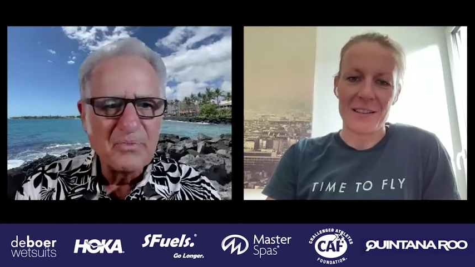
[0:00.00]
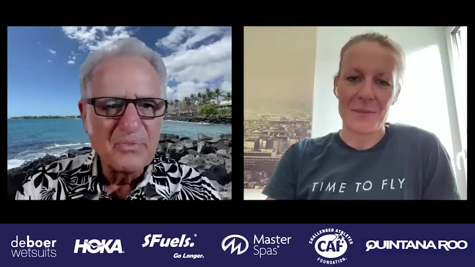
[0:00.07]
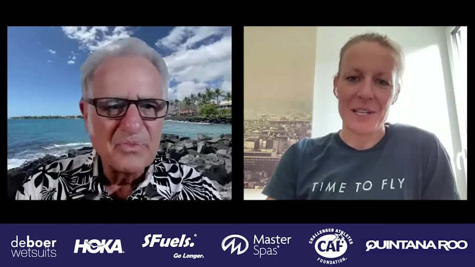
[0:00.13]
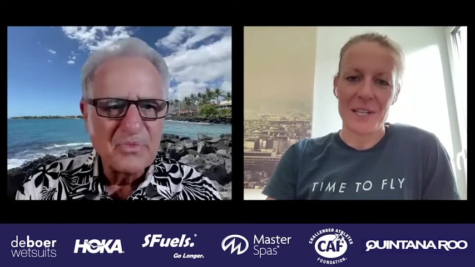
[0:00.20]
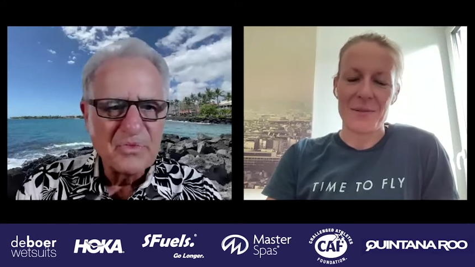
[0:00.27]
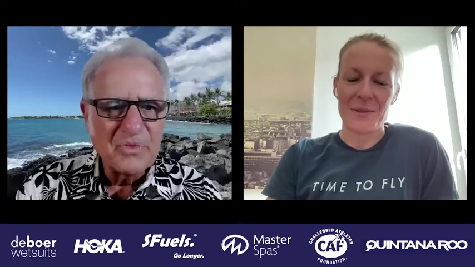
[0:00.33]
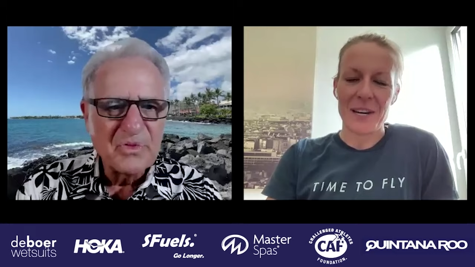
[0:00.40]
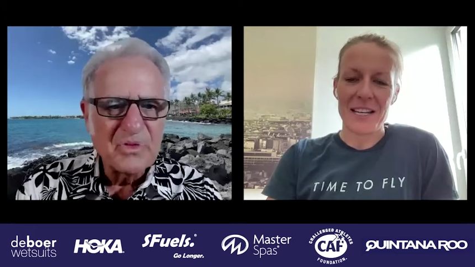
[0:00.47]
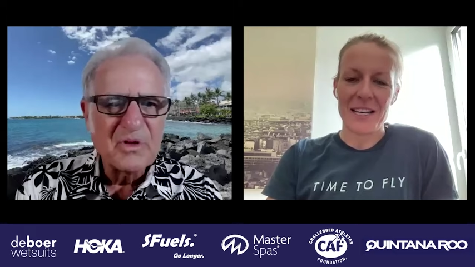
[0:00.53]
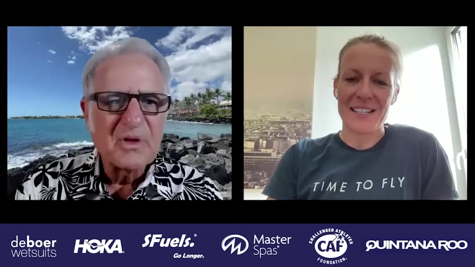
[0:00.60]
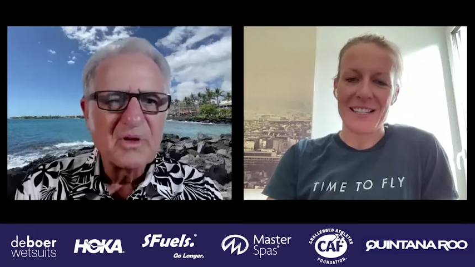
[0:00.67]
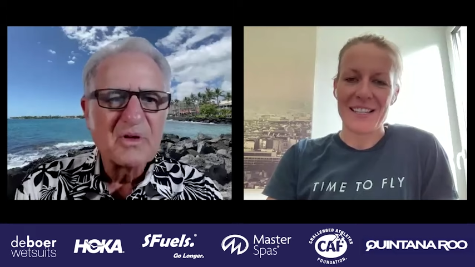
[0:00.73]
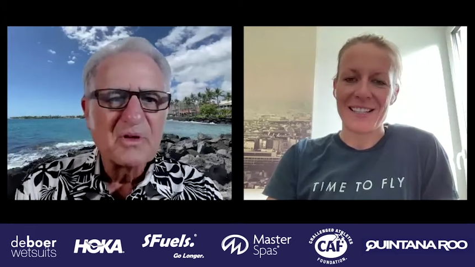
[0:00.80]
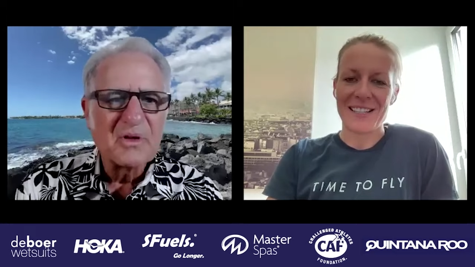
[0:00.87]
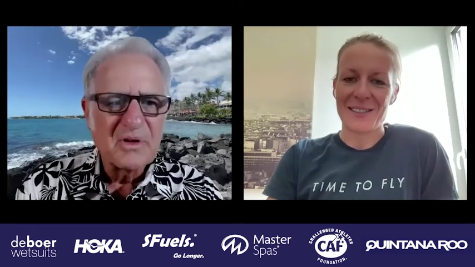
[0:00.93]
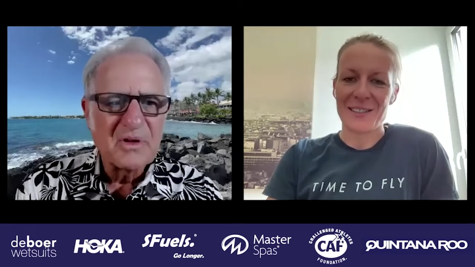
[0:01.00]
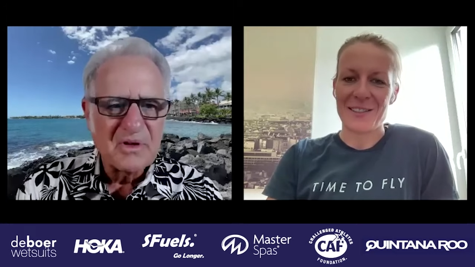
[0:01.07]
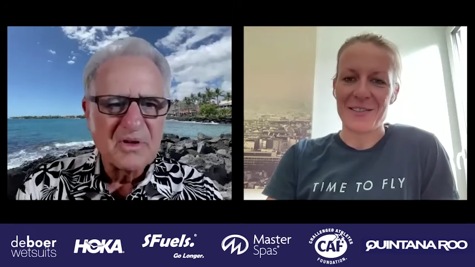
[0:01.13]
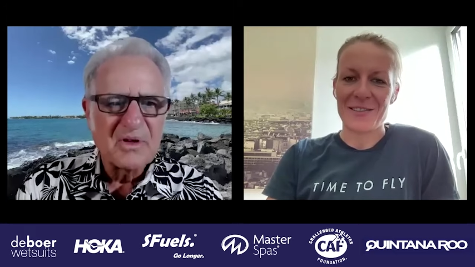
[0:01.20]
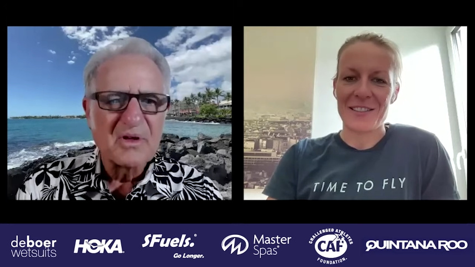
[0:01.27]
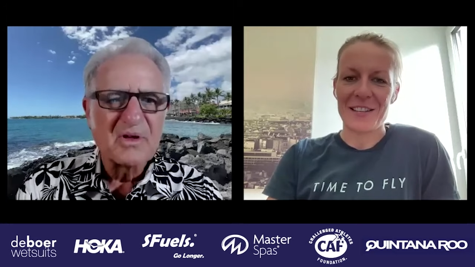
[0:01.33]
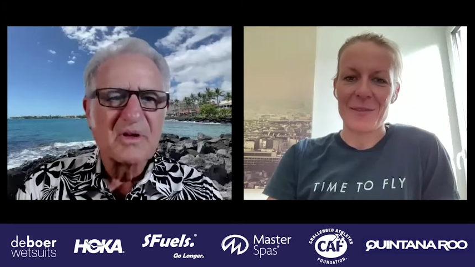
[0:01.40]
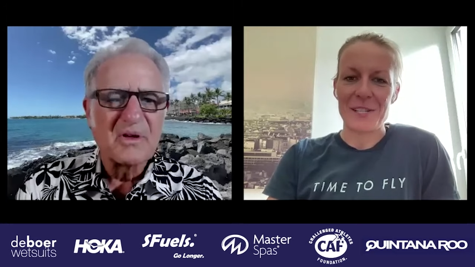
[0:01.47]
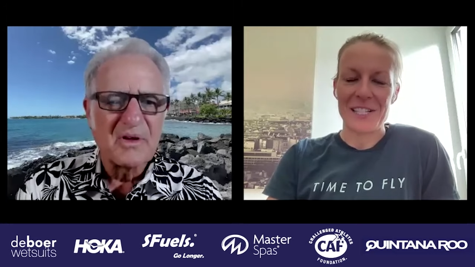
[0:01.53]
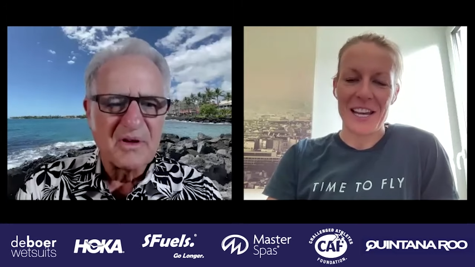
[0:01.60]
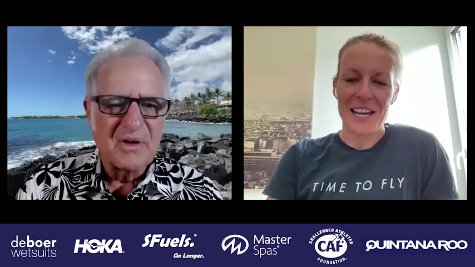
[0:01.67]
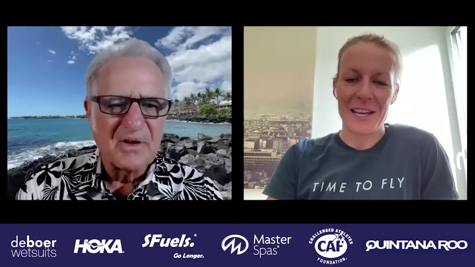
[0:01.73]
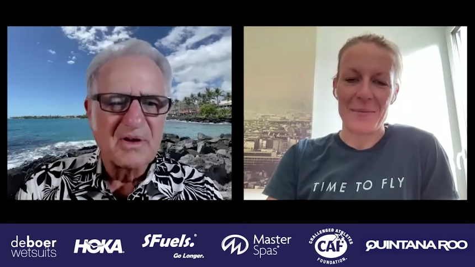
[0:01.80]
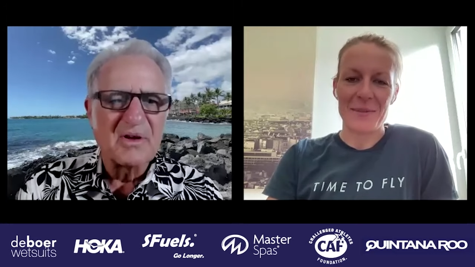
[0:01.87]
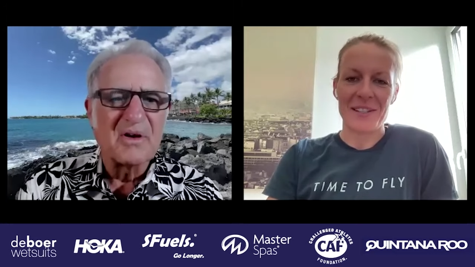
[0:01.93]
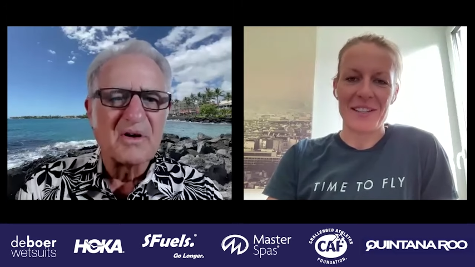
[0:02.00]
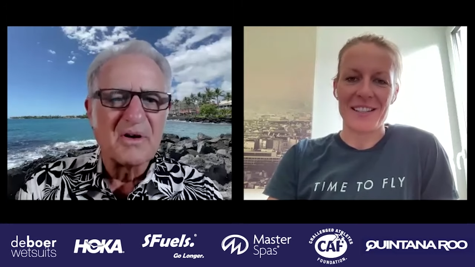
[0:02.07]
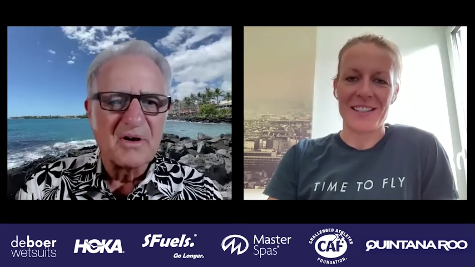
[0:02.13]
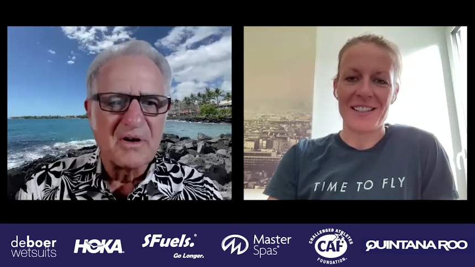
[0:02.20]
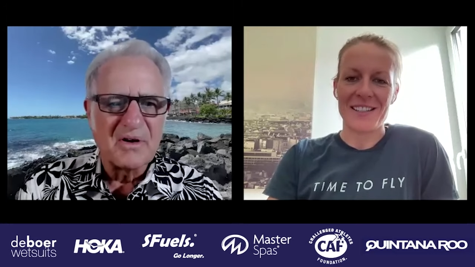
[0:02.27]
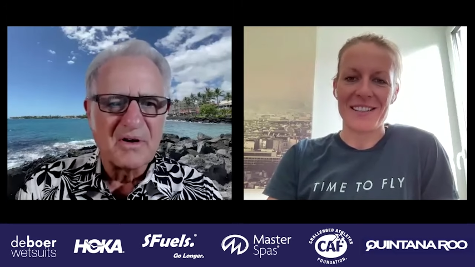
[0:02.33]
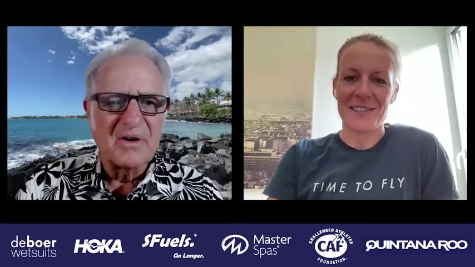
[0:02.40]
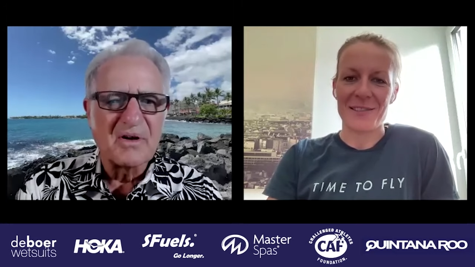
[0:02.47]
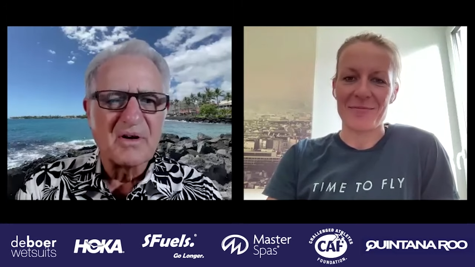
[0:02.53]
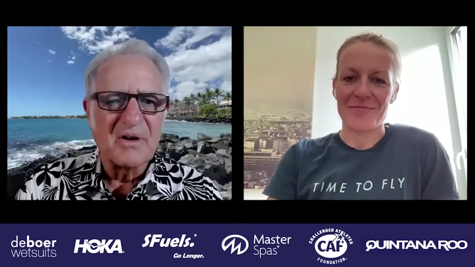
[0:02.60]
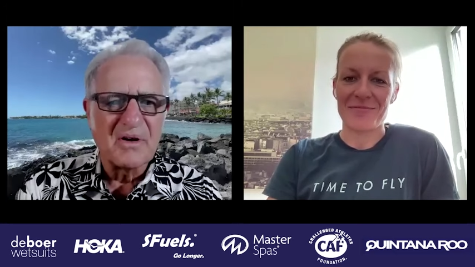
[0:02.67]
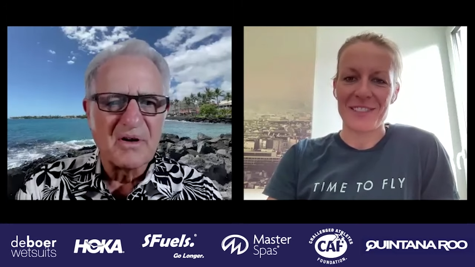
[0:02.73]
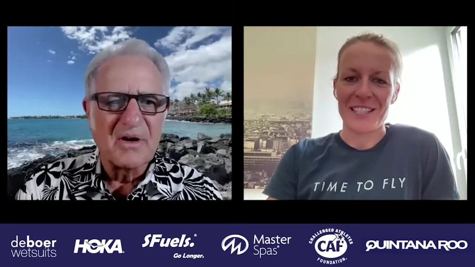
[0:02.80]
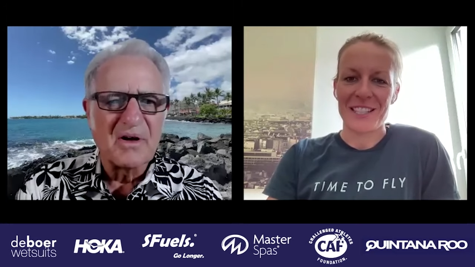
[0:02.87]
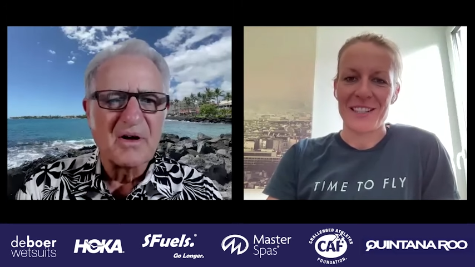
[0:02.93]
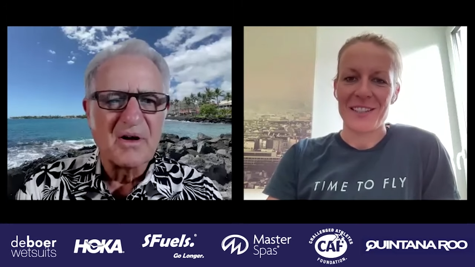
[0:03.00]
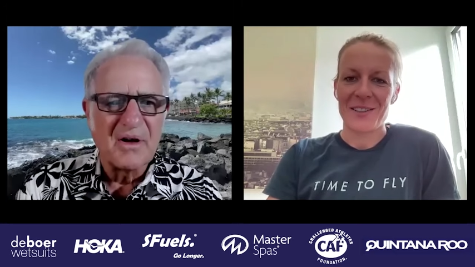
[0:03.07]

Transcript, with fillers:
Speaker 1: the men's race uh, several times, and um,